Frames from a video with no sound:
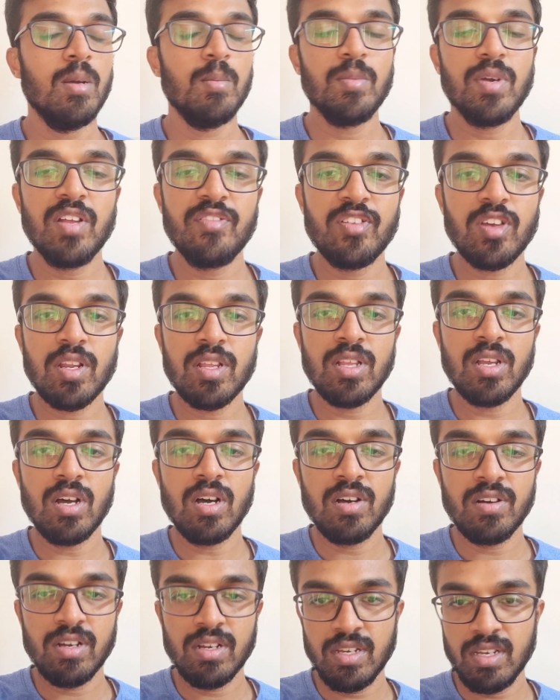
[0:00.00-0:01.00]
But if you're in
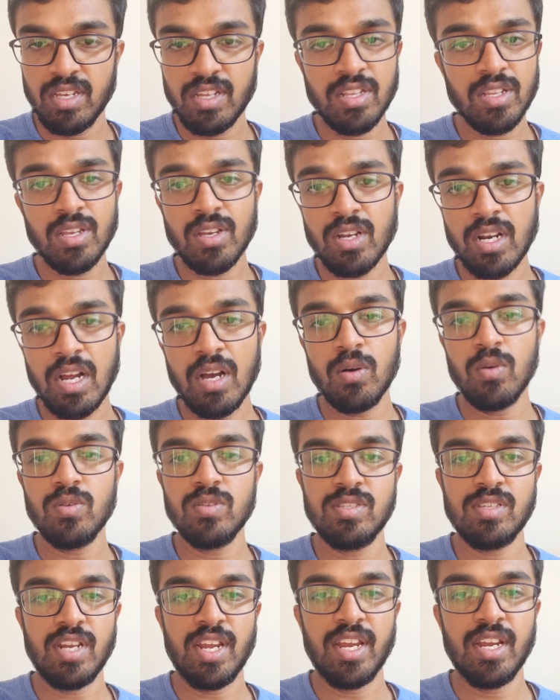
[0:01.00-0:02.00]
your
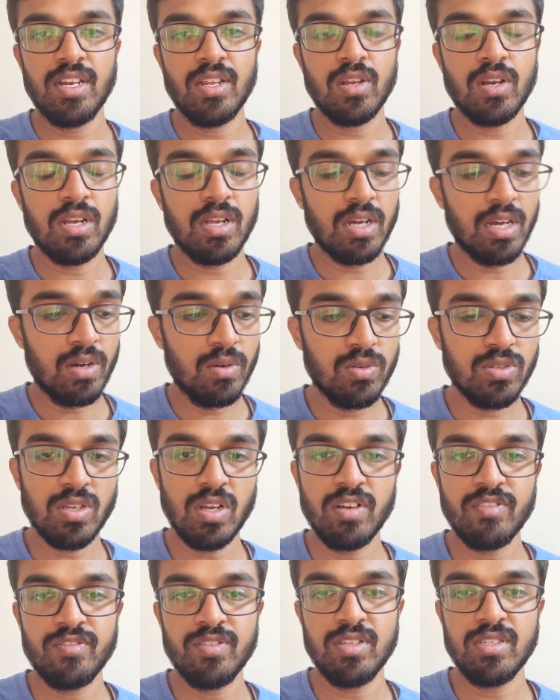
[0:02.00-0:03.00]
house, right, your house
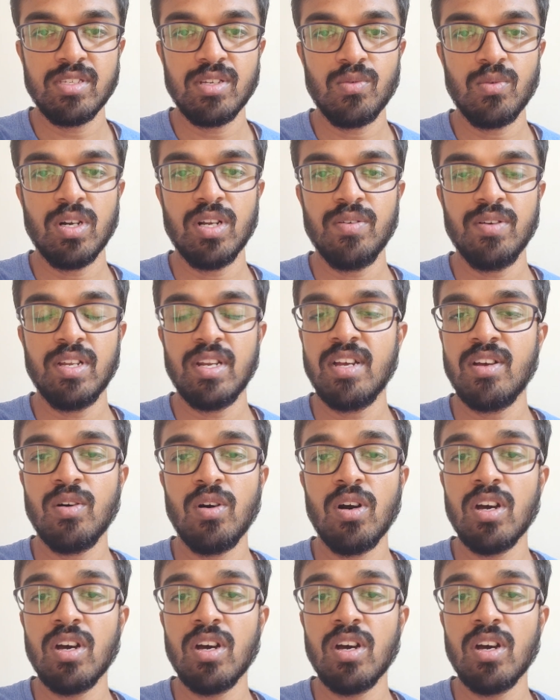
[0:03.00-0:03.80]
office or whatever,